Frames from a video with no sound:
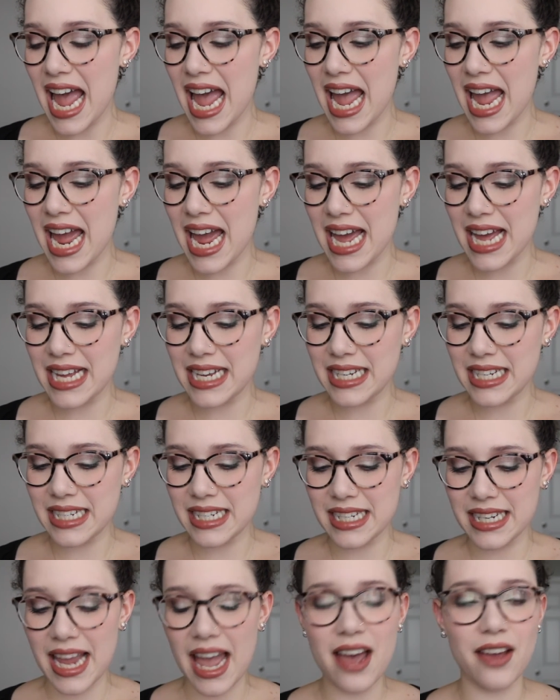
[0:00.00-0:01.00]

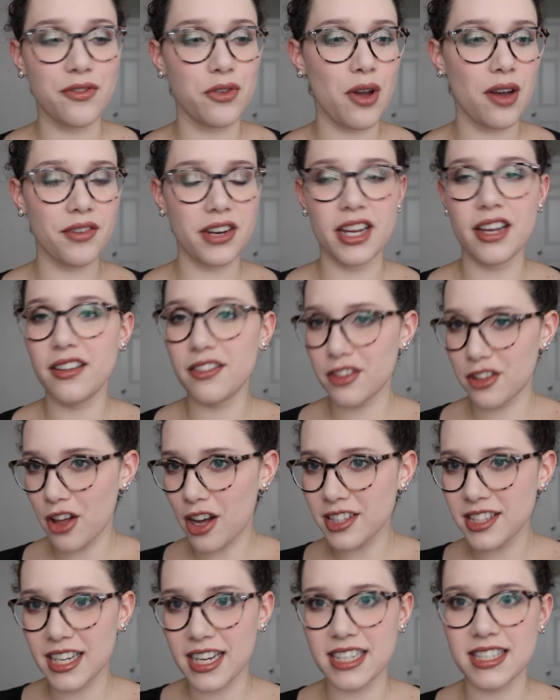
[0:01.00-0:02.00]
And yeah, if you have any other
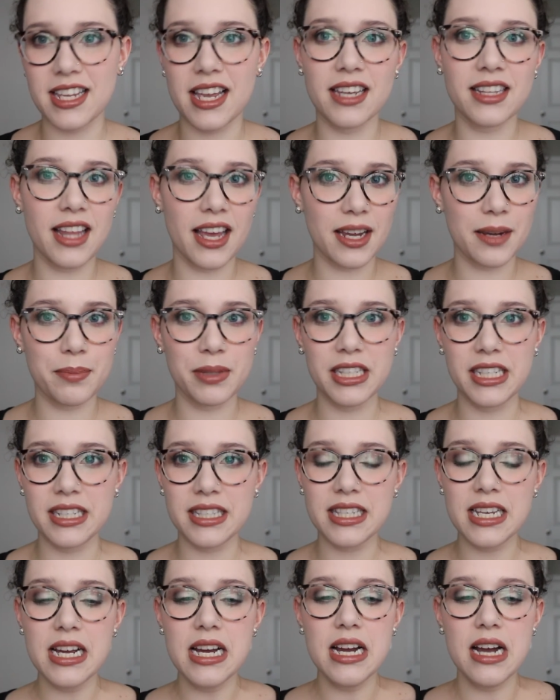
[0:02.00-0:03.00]
thoughts, like I said, like
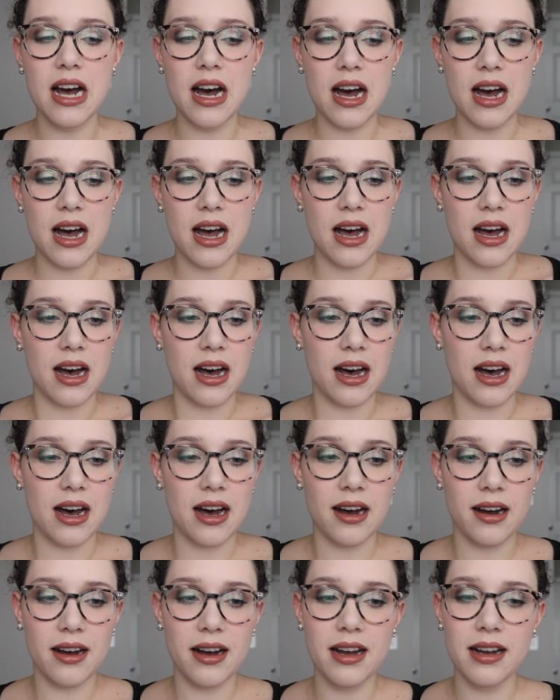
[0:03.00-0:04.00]
please
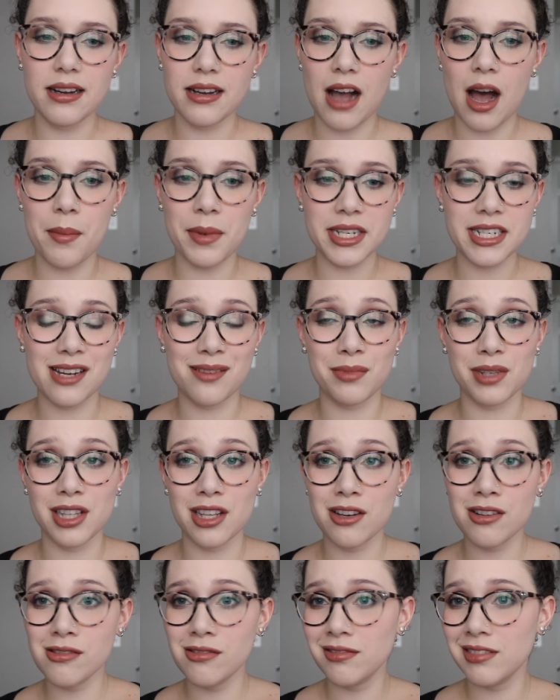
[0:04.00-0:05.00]
comment down
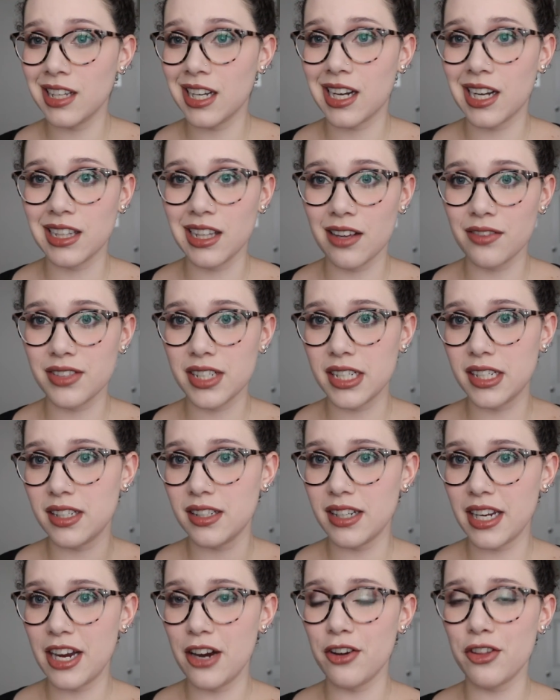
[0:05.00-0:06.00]
below. Like I'd love
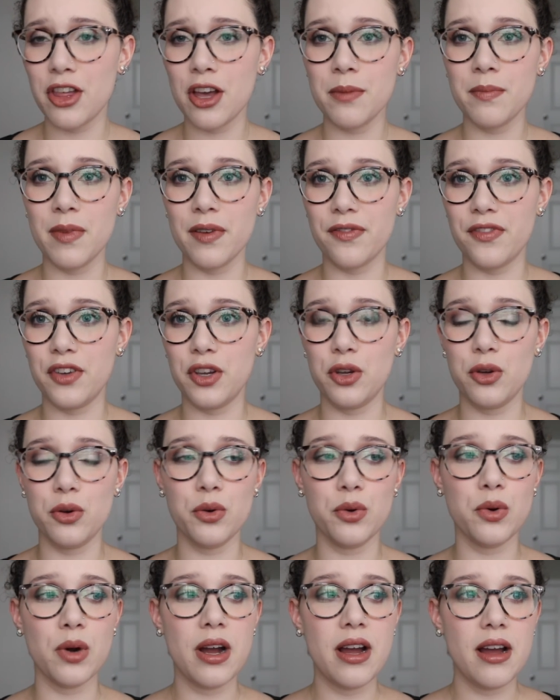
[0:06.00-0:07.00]
to hear them. If
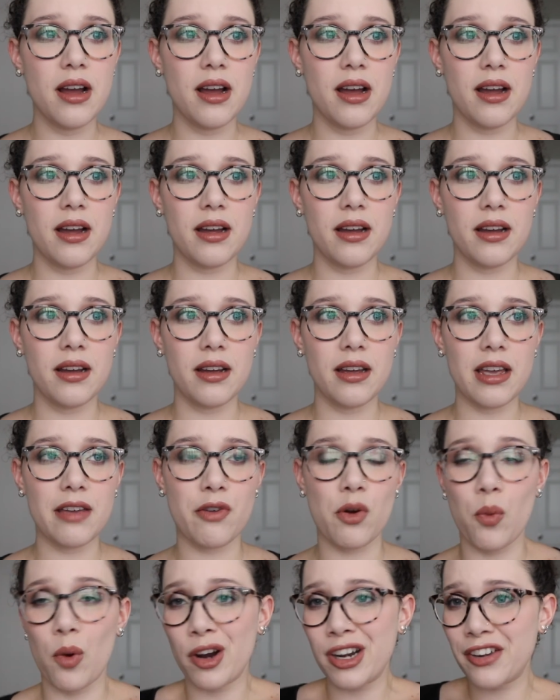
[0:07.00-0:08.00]

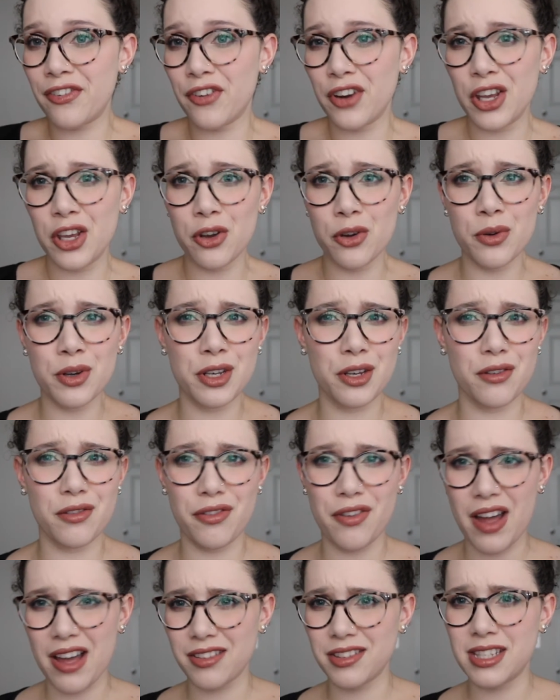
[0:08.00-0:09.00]
it worked for you and you
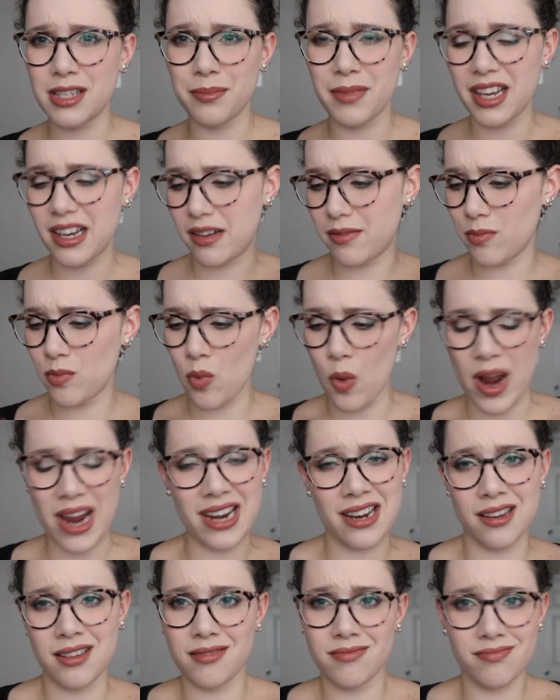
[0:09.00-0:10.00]
found some like way
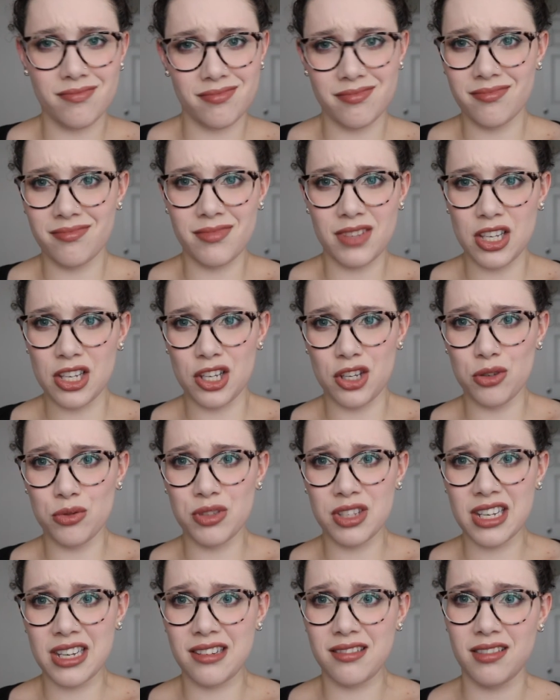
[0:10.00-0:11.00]
to
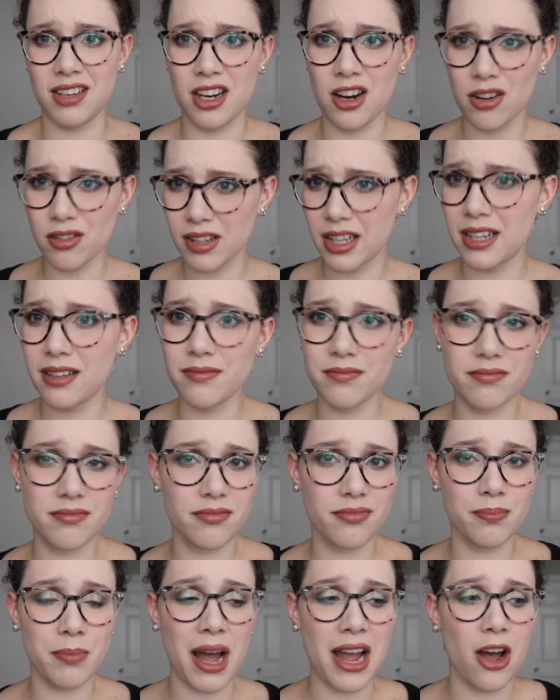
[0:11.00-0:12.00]
use it, you know, like
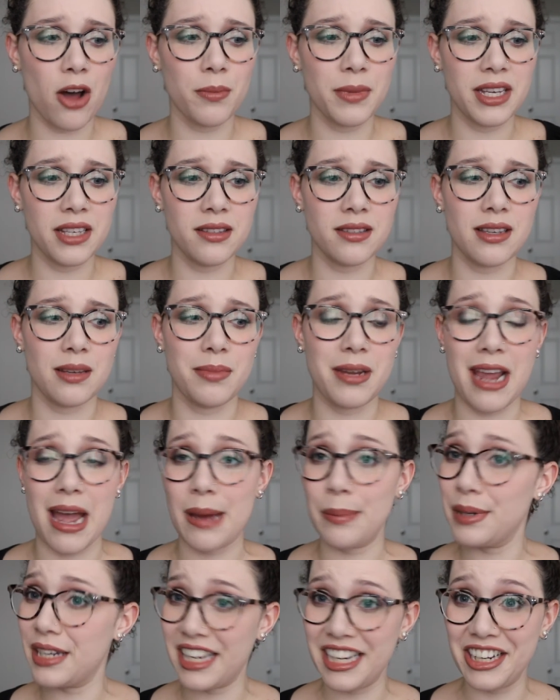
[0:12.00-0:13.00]
by all means, I'd be
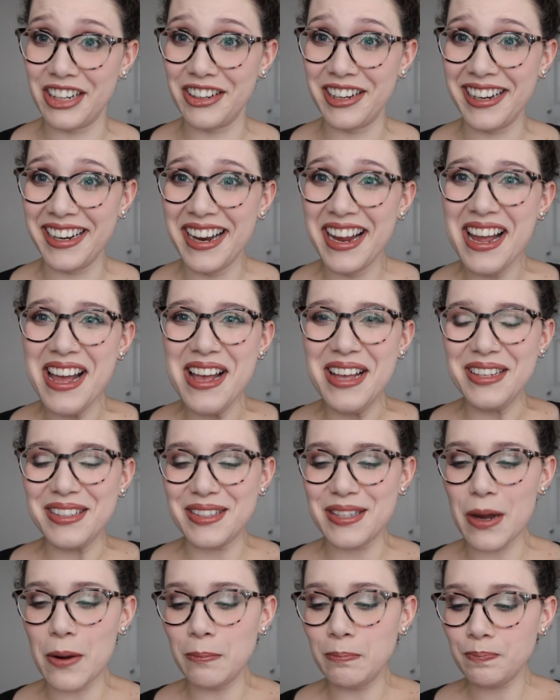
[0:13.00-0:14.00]
happy to hear it.
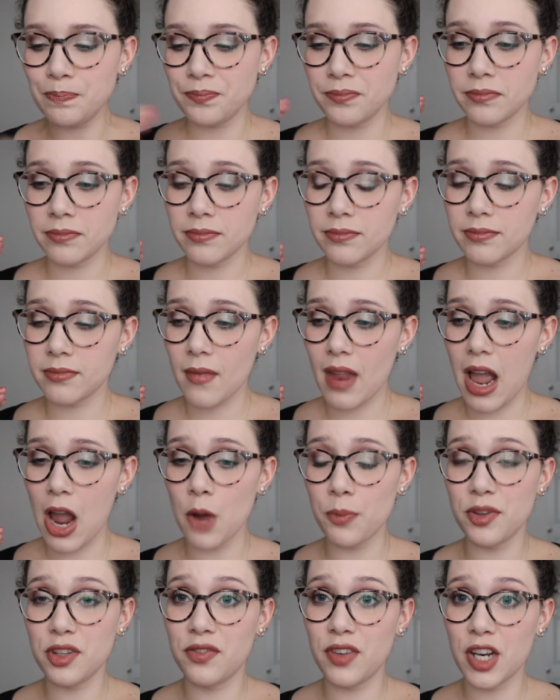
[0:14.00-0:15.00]
So I
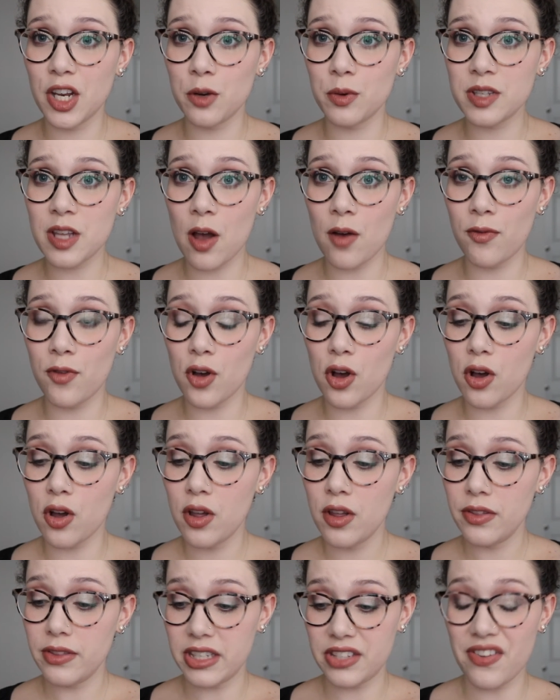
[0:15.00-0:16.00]
hope this video was
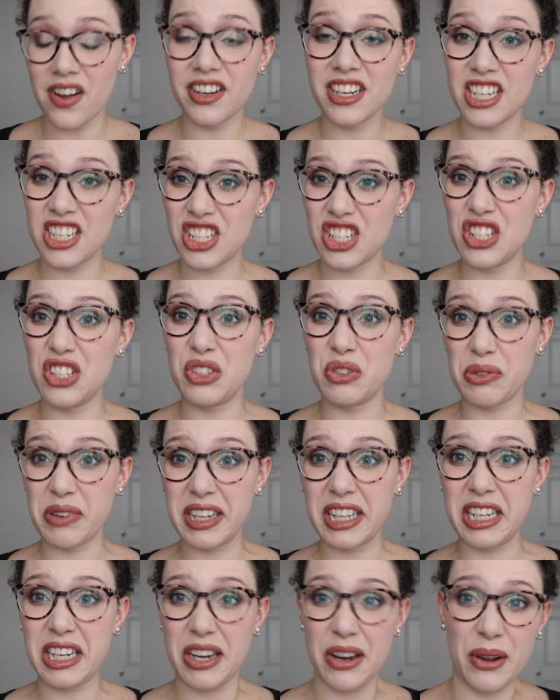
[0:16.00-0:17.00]
helpful. This foundation is
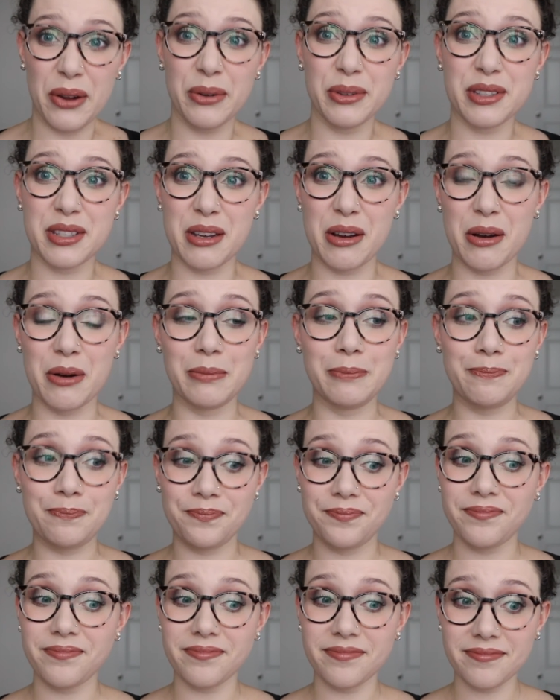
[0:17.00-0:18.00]
really new, so
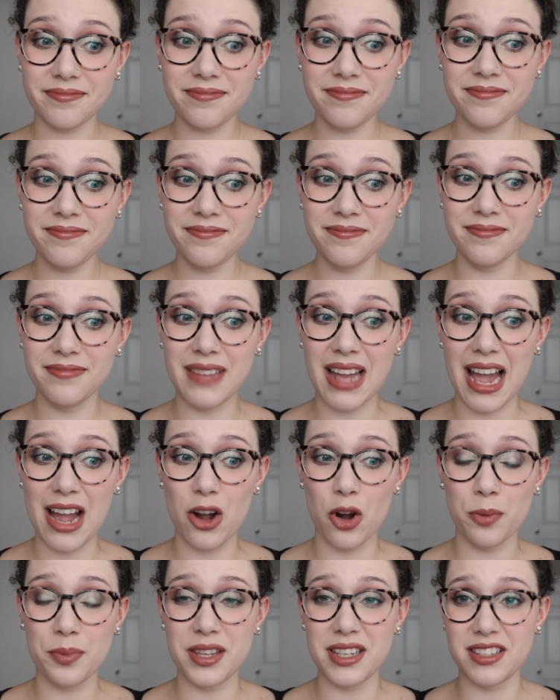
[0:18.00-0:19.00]
I
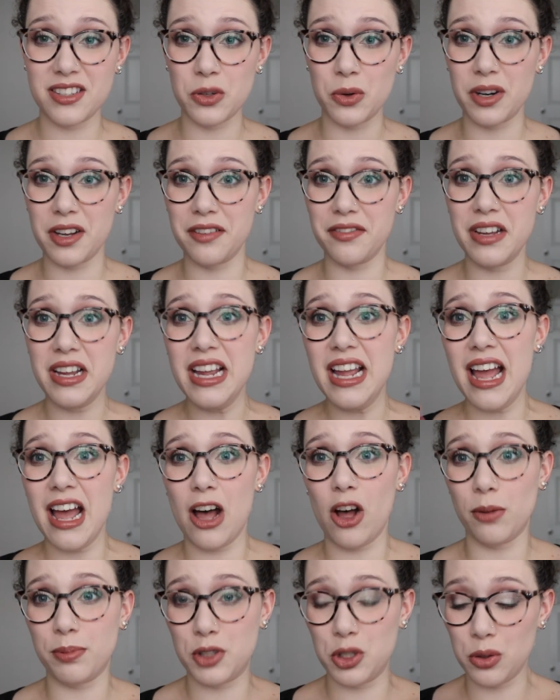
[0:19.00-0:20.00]
hope this sort of
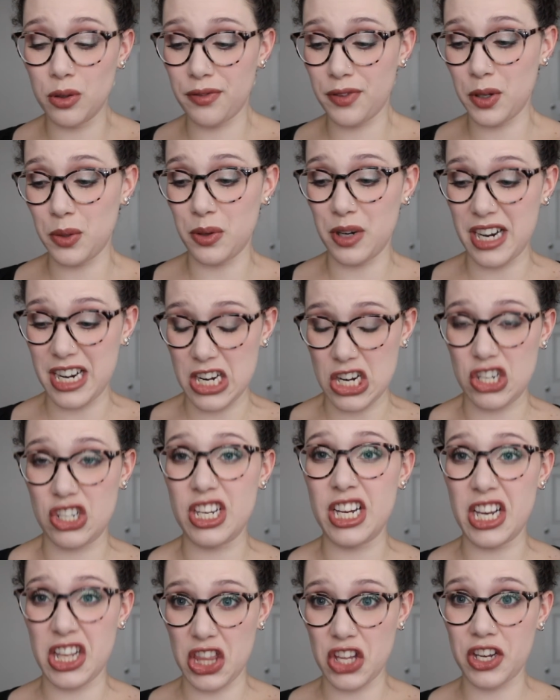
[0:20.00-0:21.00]
helped you if you were
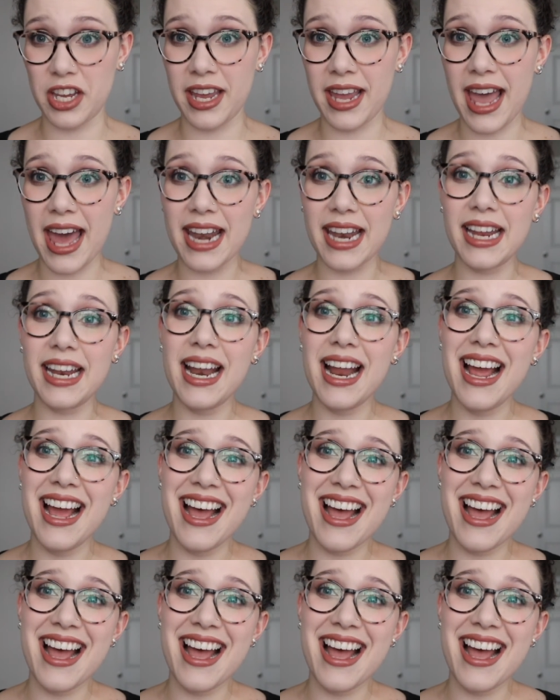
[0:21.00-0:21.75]
interested in looking at it.